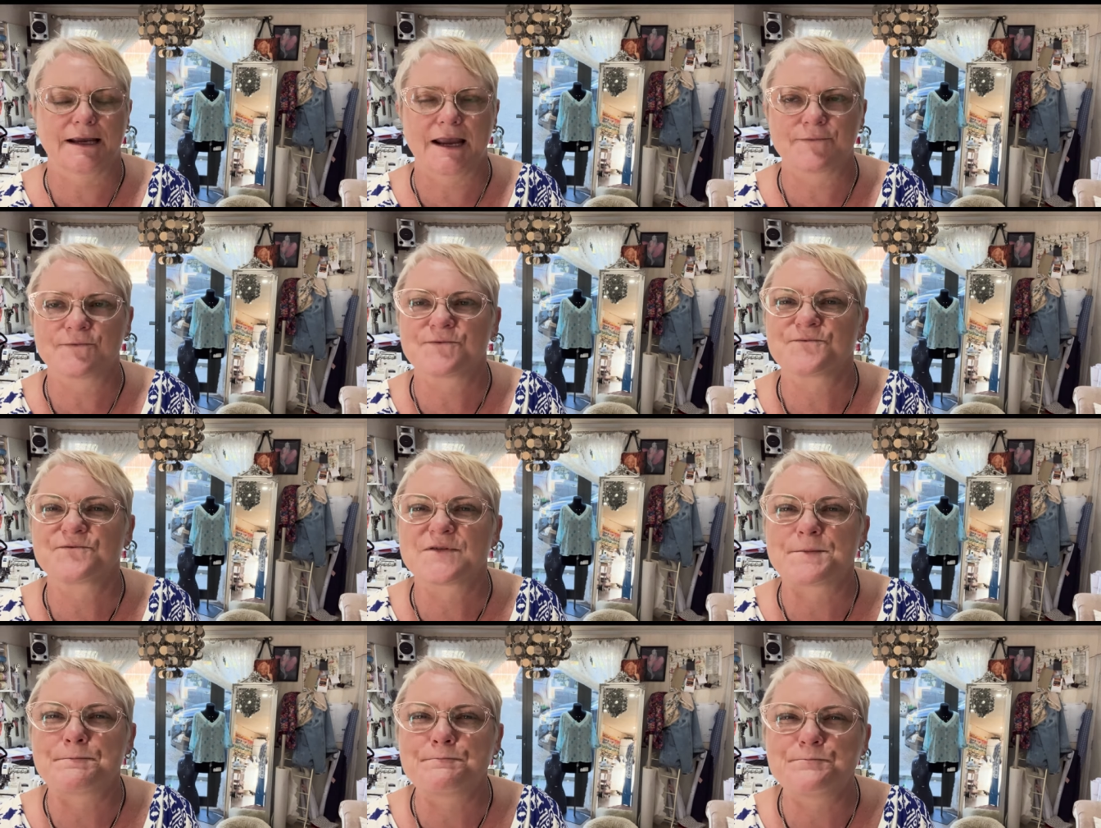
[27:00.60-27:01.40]
Heaven
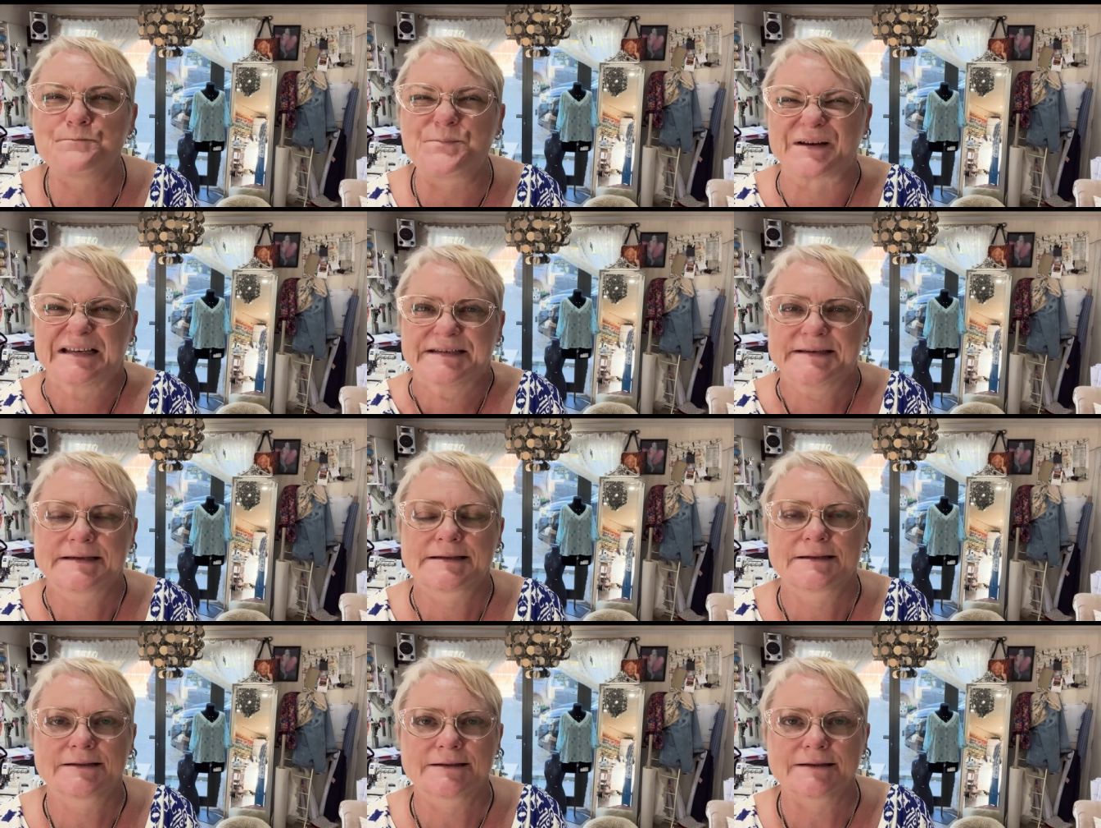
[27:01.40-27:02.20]
forbid
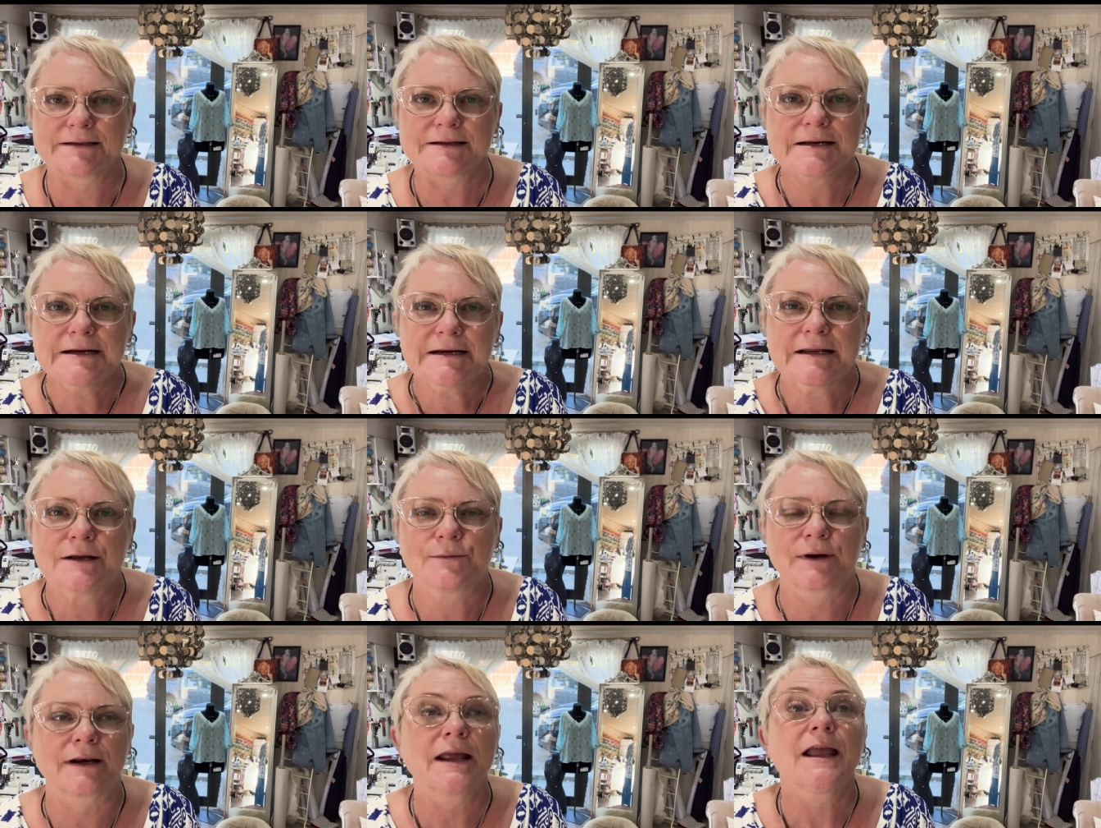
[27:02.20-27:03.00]

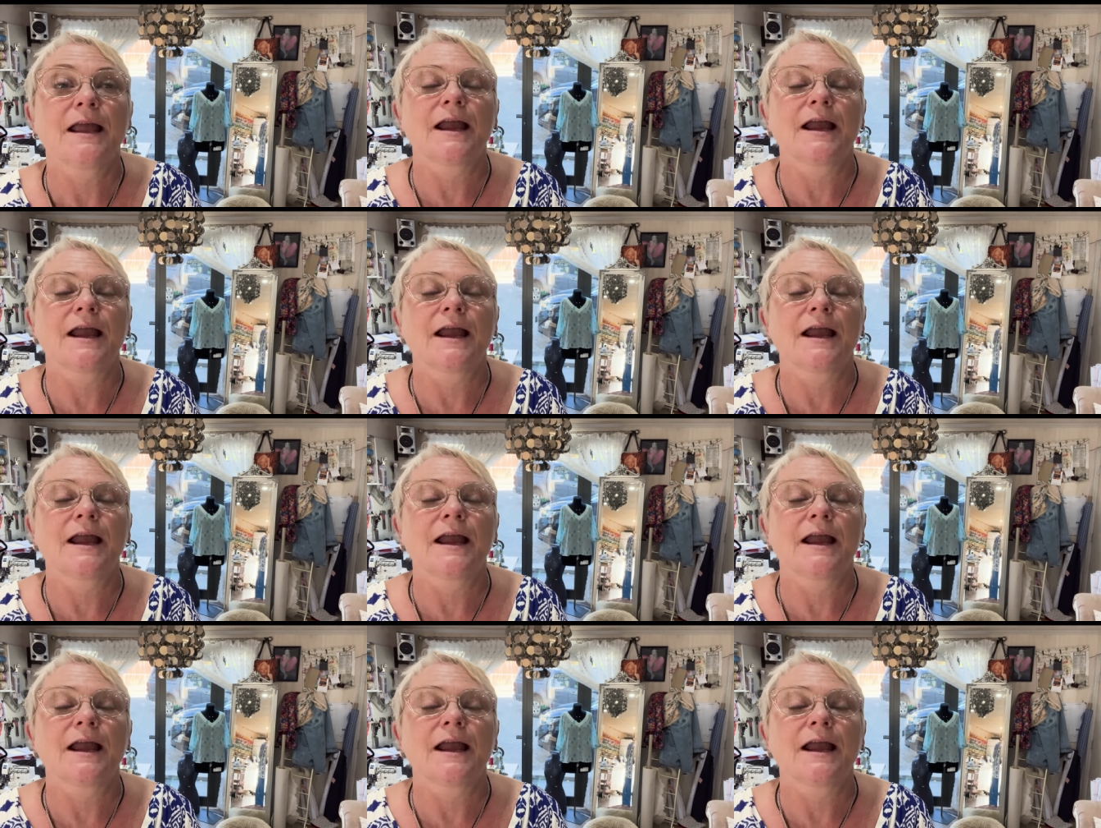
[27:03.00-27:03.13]
anyone.